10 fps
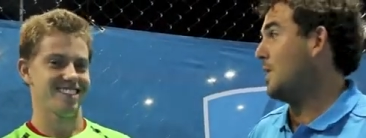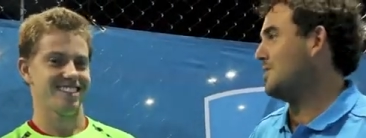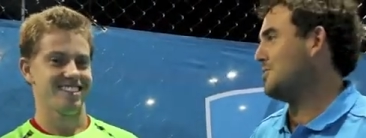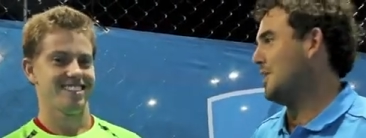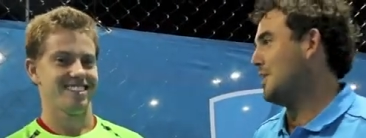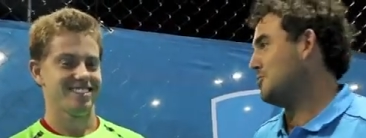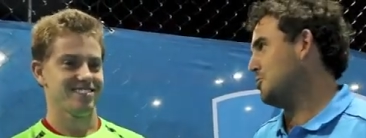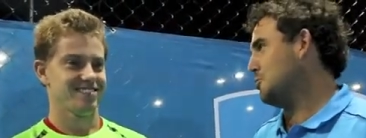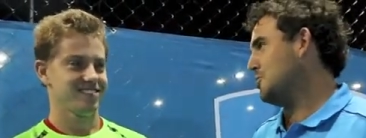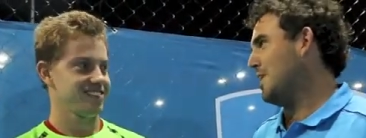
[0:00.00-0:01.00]
Speaker 1: Park Sharks
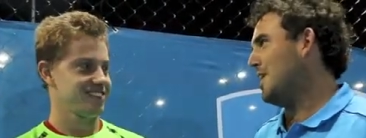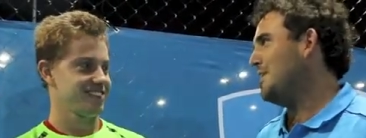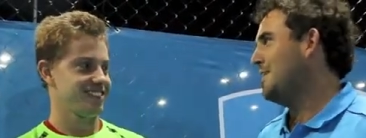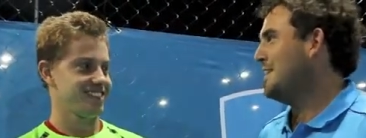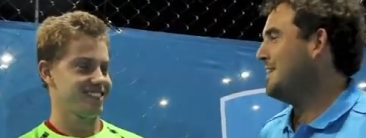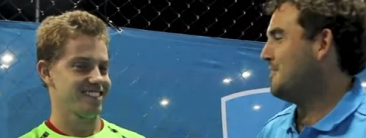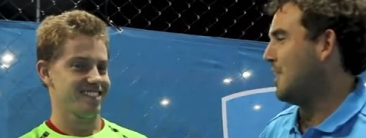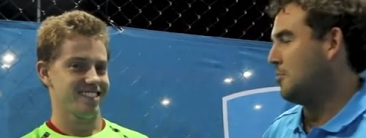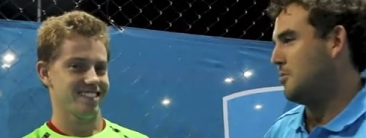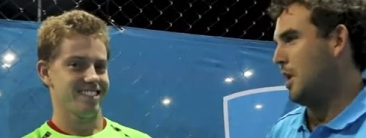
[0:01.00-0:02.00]
superstar,
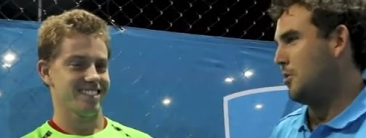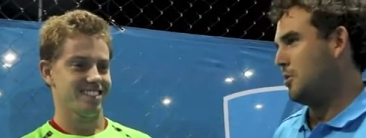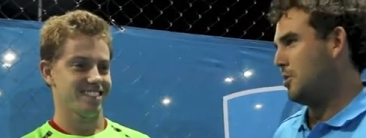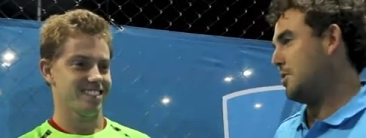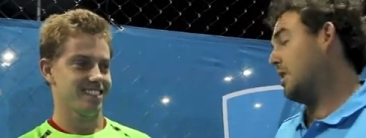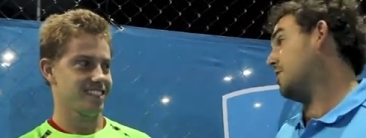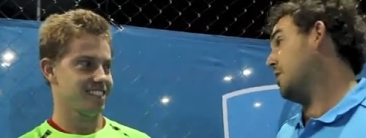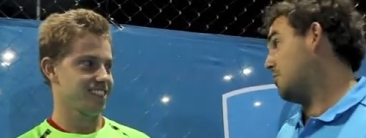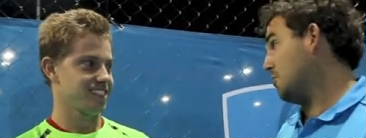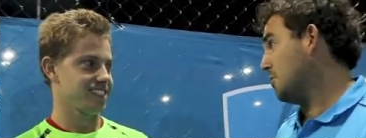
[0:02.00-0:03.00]
James Duckworth. Uh,
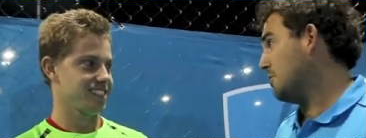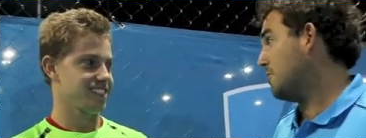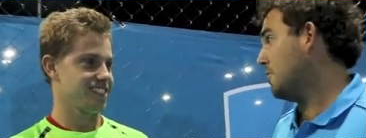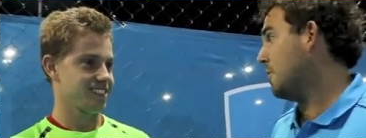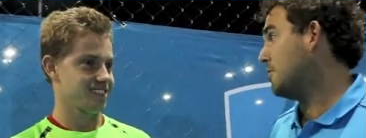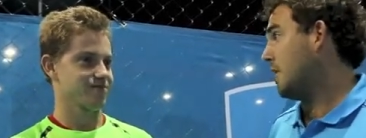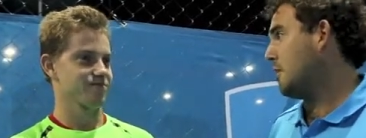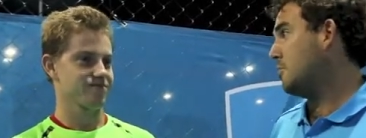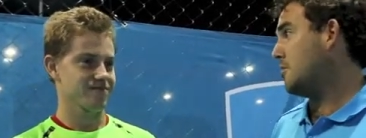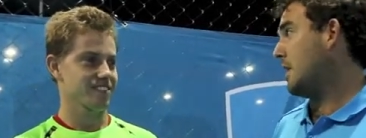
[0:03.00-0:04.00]
thanks for joining us tonight,
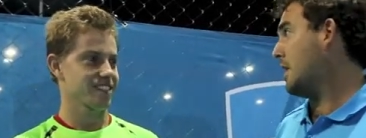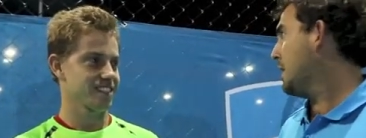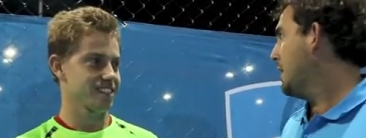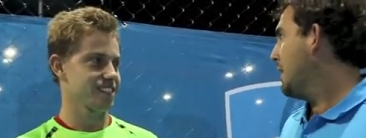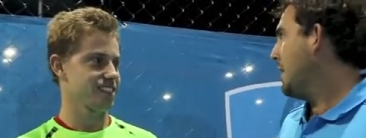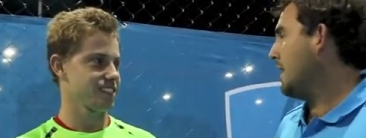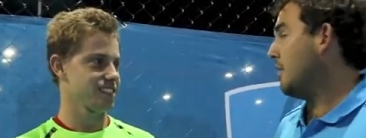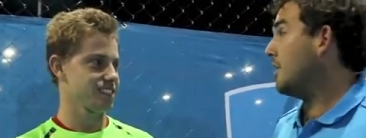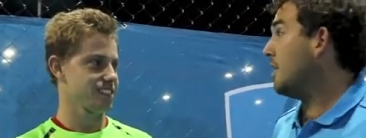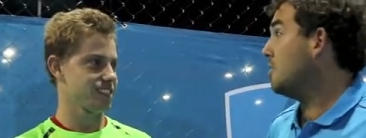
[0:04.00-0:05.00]
James. Uh,
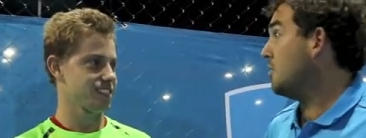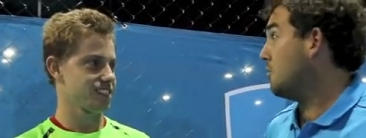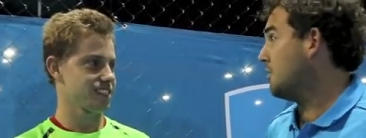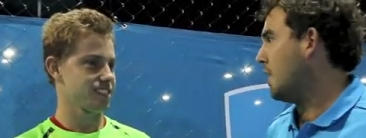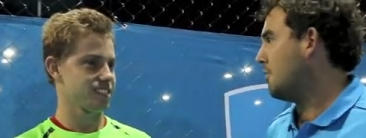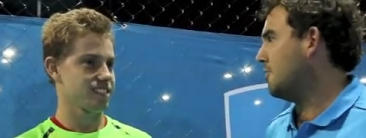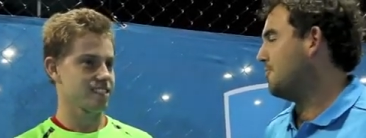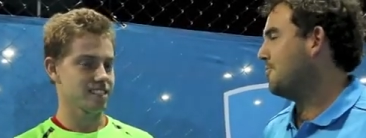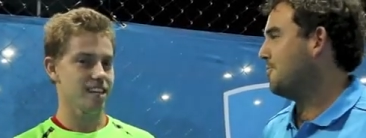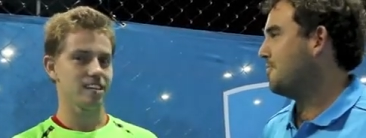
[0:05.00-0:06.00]
how, how have you enjoyed the action?
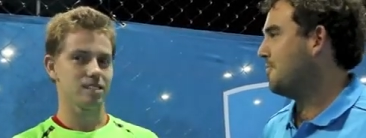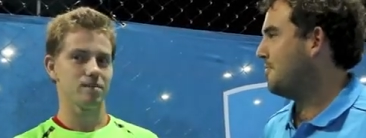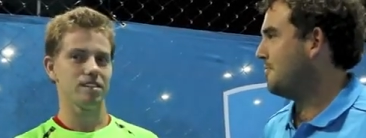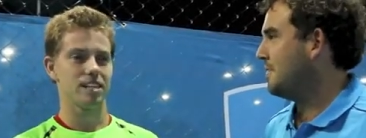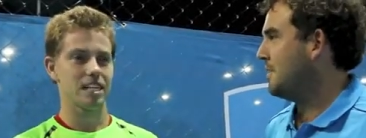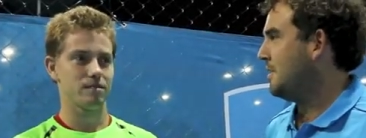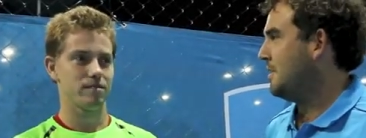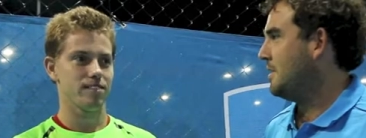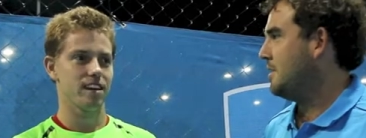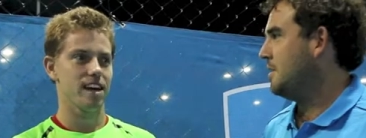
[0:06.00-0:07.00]
Speaker 2: Yeah, it's been, it's
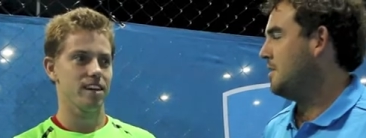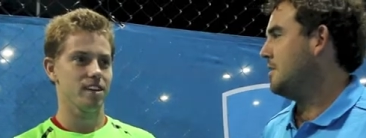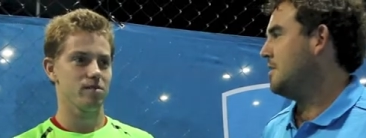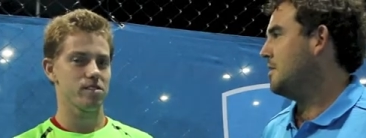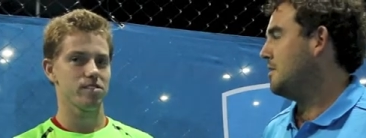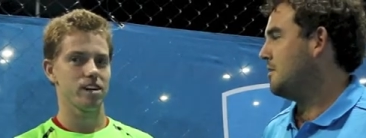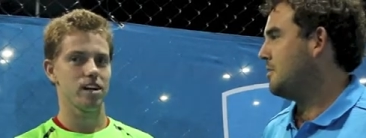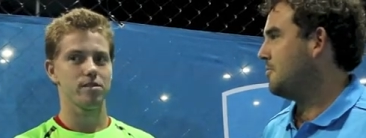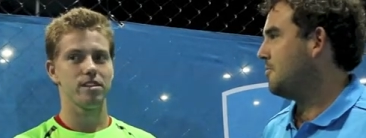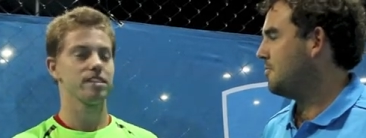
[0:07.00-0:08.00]
been fun out here. We're,
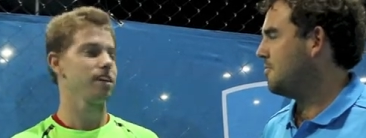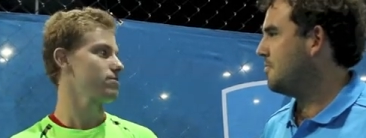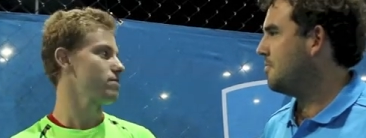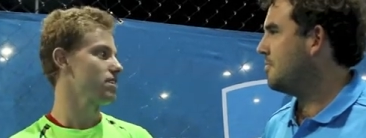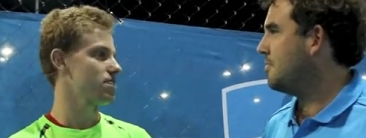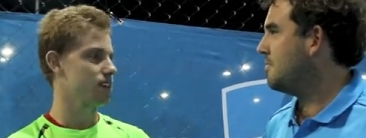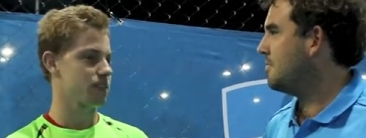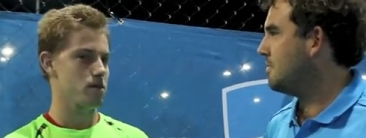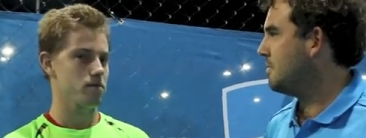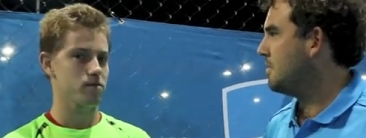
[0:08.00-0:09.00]
uh, we're in a tough match
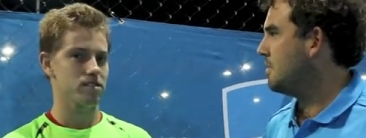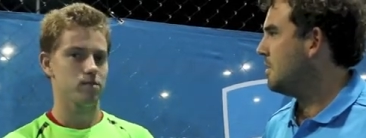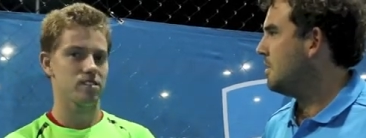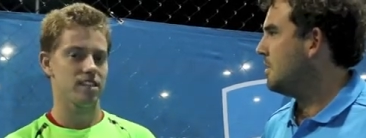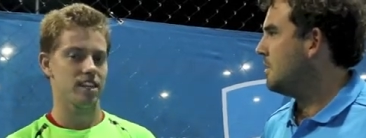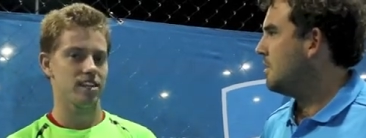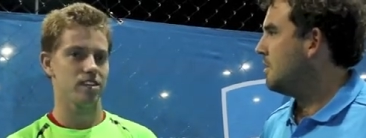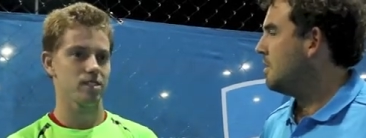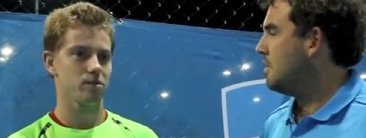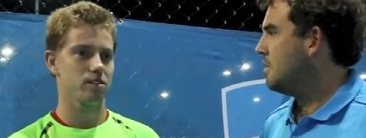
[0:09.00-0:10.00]
at the moment on the sunny
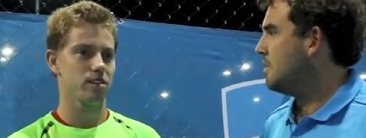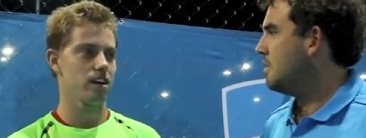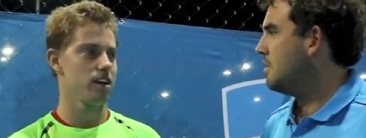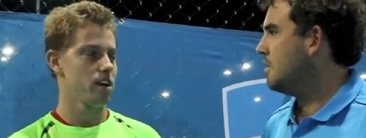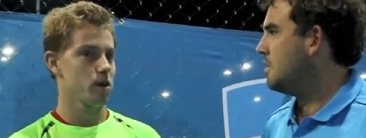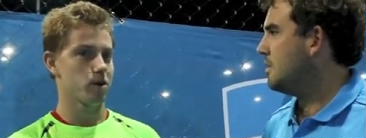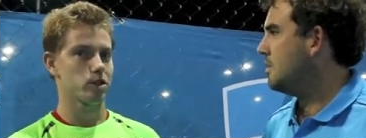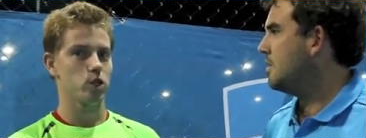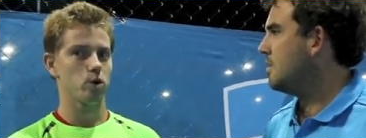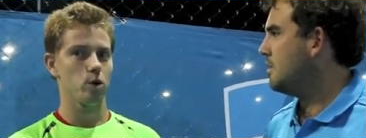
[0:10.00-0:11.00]
coast. We're, uh,
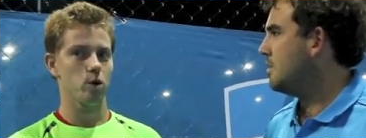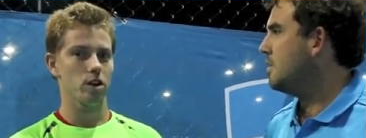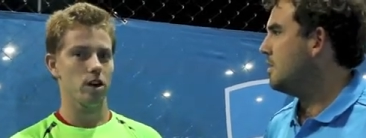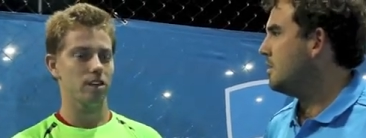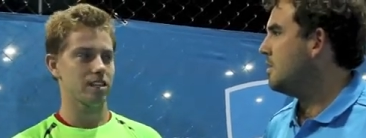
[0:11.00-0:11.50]
two all going